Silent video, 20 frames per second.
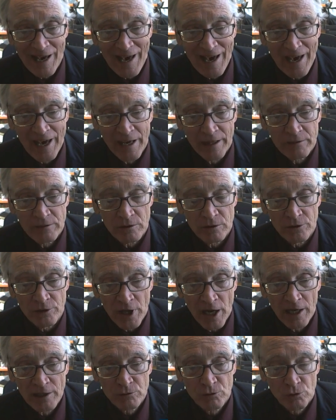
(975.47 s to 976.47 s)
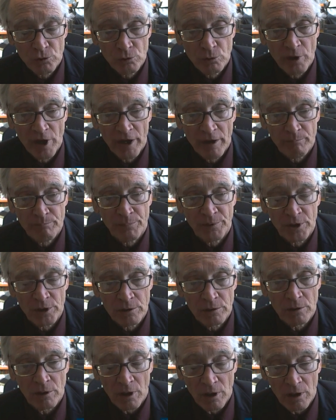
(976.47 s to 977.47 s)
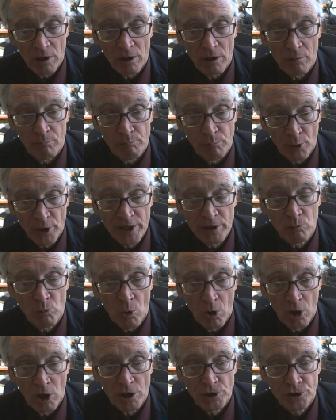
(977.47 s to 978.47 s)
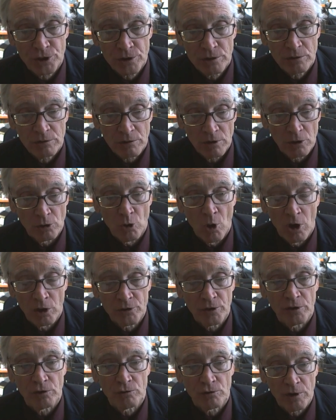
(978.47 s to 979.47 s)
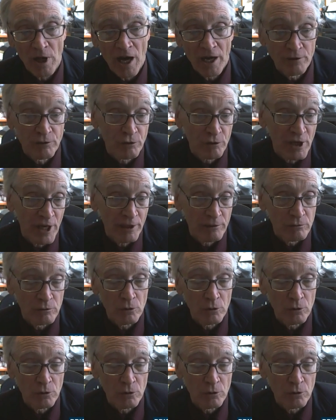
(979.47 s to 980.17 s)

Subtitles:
and not to have been brainwashed along these lines. Again,